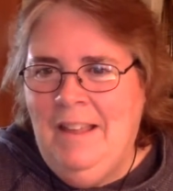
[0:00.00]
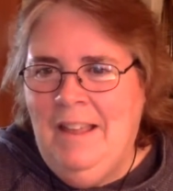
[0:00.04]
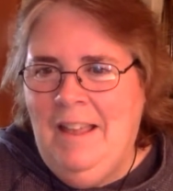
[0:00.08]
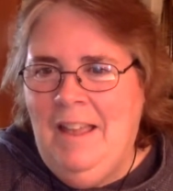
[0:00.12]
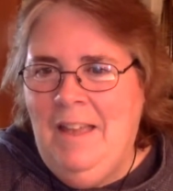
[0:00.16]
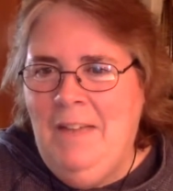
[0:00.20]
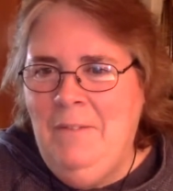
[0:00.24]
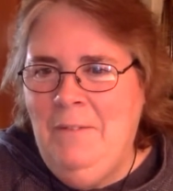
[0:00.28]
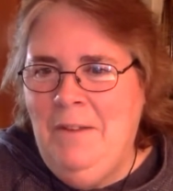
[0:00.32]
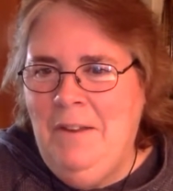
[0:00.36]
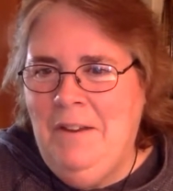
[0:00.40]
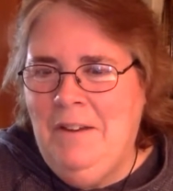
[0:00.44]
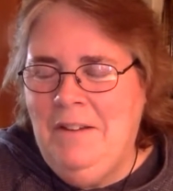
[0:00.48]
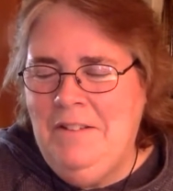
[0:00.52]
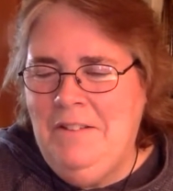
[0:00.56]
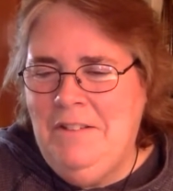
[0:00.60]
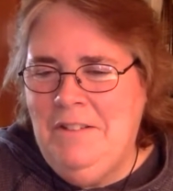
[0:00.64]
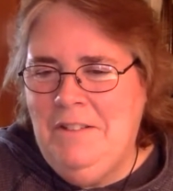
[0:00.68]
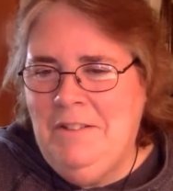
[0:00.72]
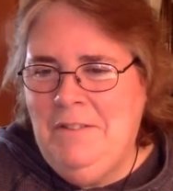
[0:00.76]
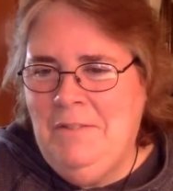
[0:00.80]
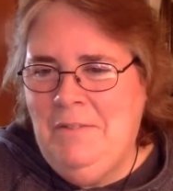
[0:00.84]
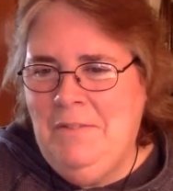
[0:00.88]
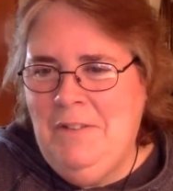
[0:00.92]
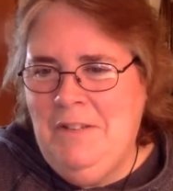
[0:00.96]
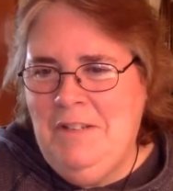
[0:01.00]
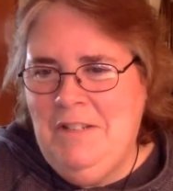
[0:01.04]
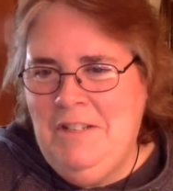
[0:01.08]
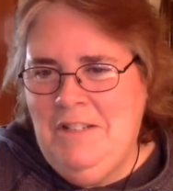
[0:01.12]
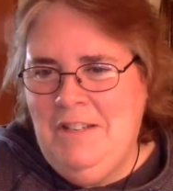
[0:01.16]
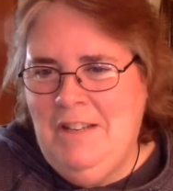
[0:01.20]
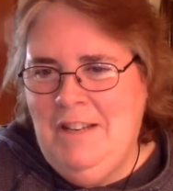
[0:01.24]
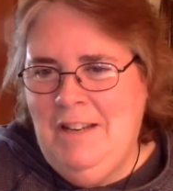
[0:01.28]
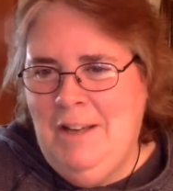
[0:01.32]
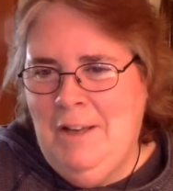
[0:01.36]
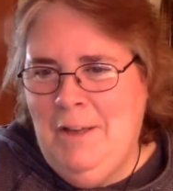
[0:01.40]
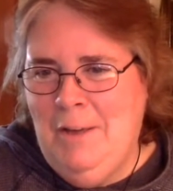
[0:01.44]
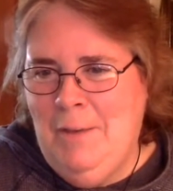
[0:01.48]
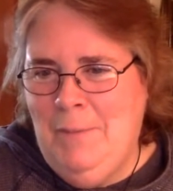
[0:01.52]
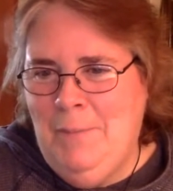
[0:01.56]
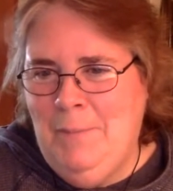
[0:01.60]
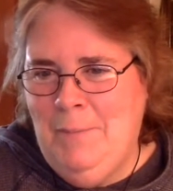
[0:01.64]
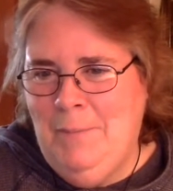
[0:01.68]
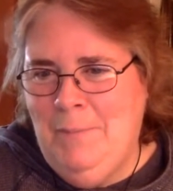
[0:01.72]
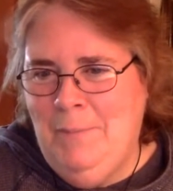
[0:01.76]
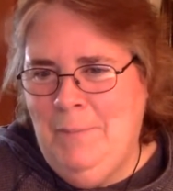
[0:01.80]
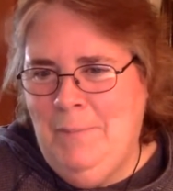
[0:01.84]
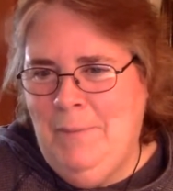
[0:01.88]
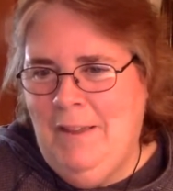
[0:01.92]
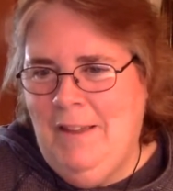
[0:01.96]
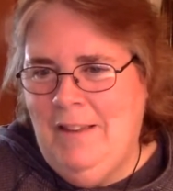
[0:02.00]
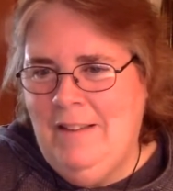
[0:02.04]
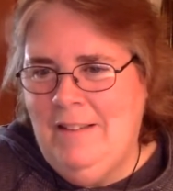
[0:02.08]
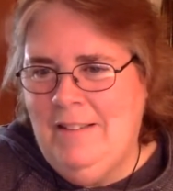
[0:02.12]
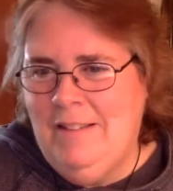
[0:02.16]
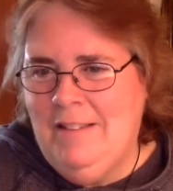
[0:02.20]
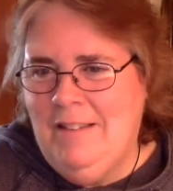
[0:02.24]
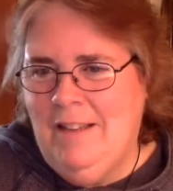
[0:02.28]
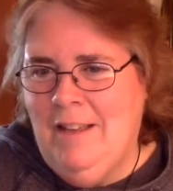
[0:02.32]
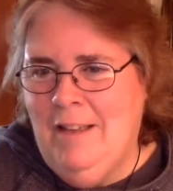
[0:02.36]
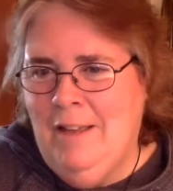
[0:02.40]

And we are just finishing up. But